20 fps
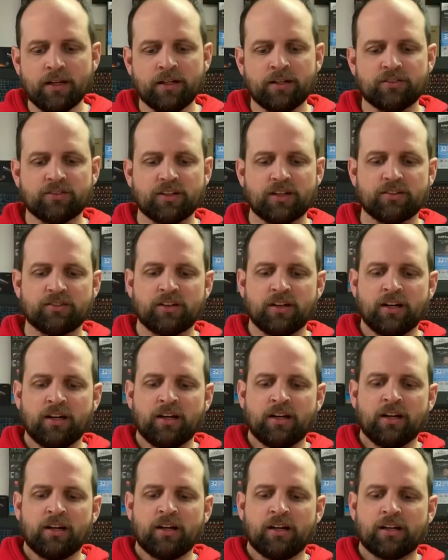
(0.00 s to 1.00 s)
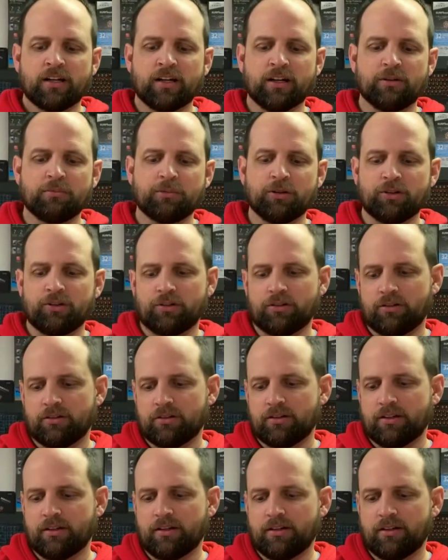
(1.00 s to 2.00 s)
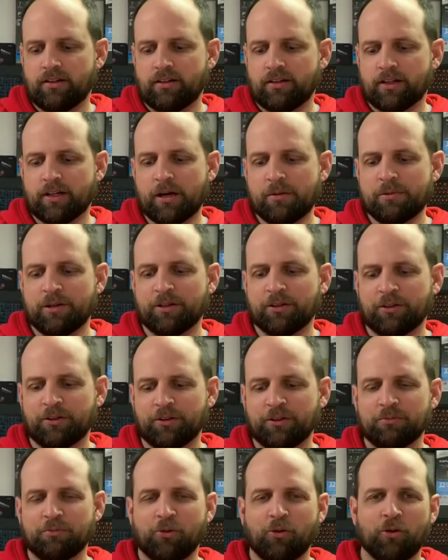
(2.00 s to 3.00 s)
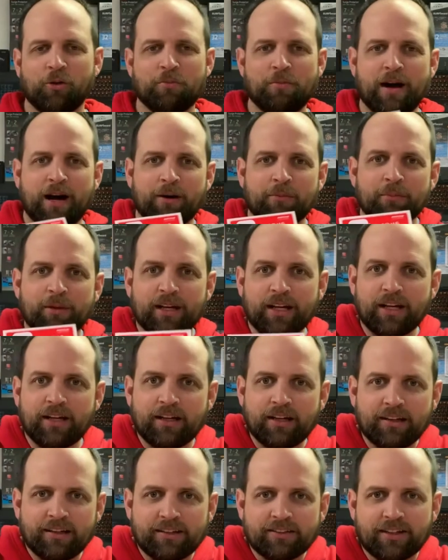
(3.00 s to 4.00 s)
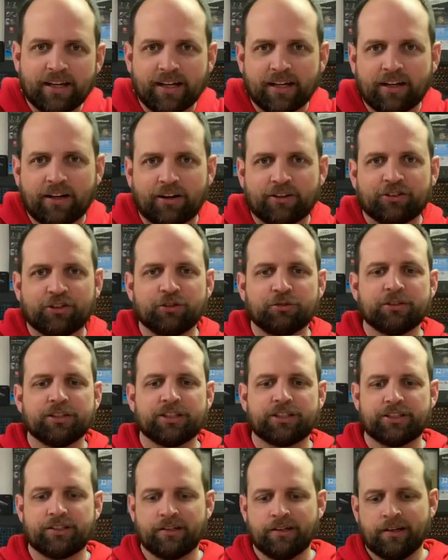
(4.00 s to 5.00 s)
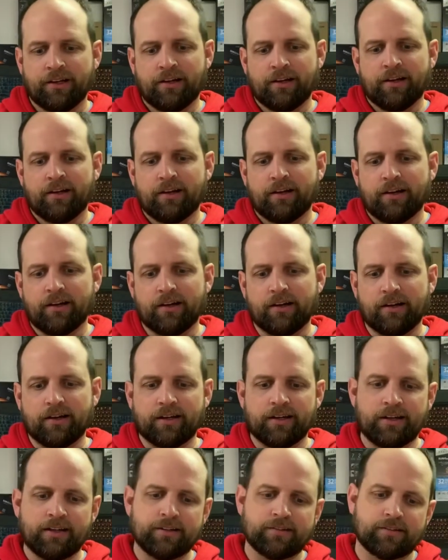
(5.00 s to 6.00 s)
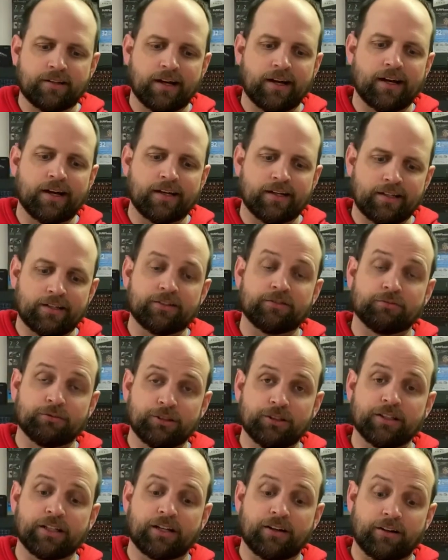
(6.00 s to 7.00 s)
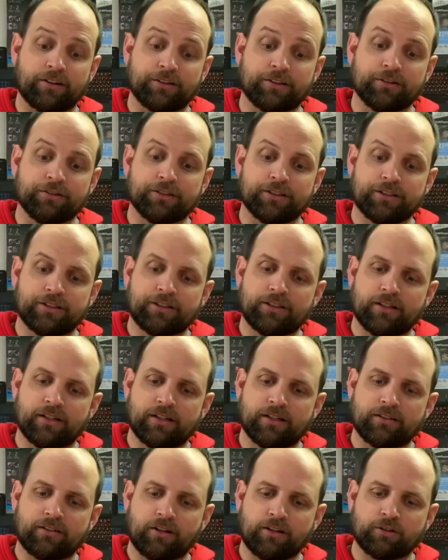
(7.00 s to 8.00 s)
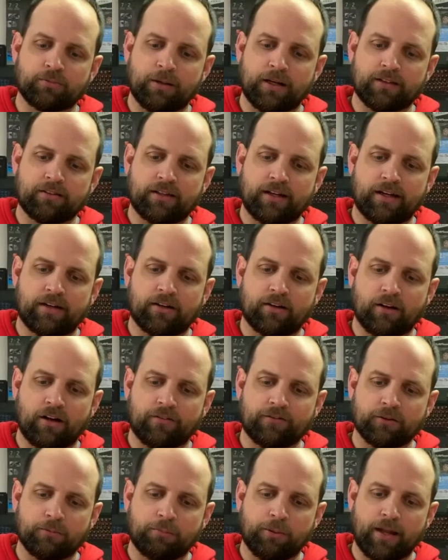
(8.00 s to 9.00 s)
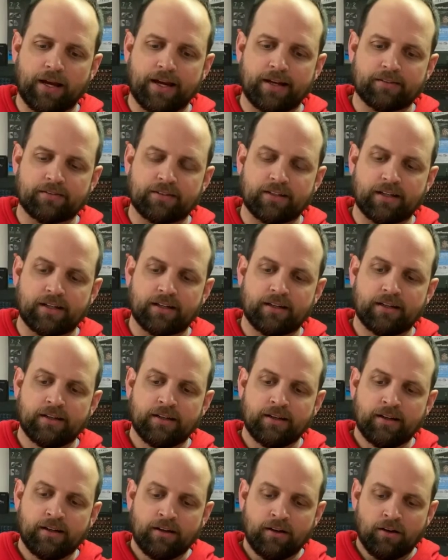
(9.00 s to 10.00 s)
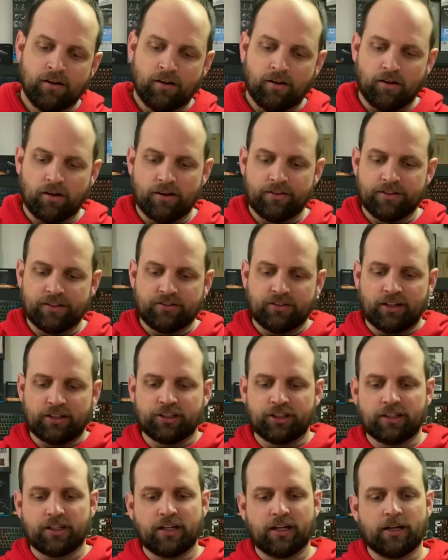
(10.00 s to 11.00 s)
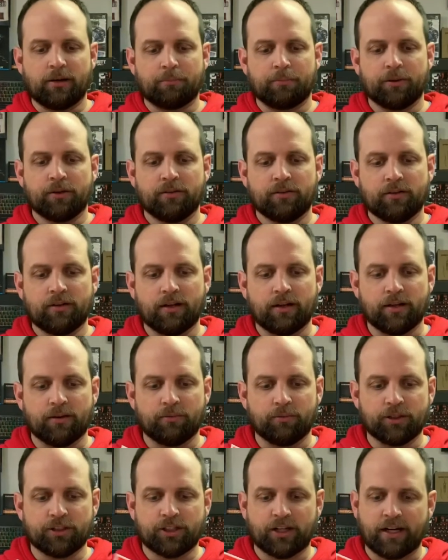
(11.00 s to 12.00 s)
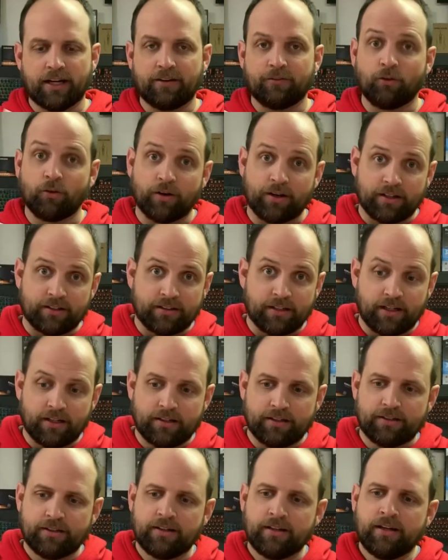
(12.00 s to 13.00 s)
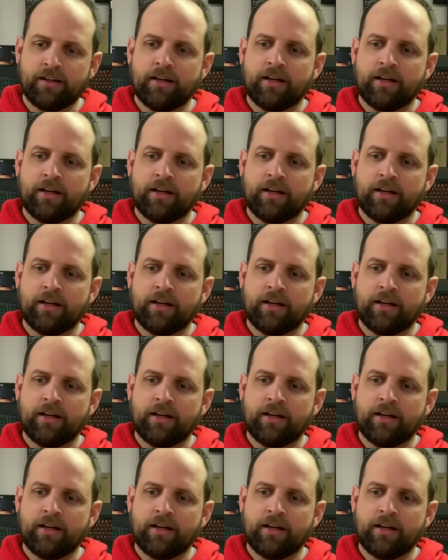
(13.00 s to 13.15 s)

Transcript: And it says, come and learn more about me. It's kind of cartoonish. And inside, it's really cartoonish. It talks about tearing off the plastic on the suction cup, which I have already done.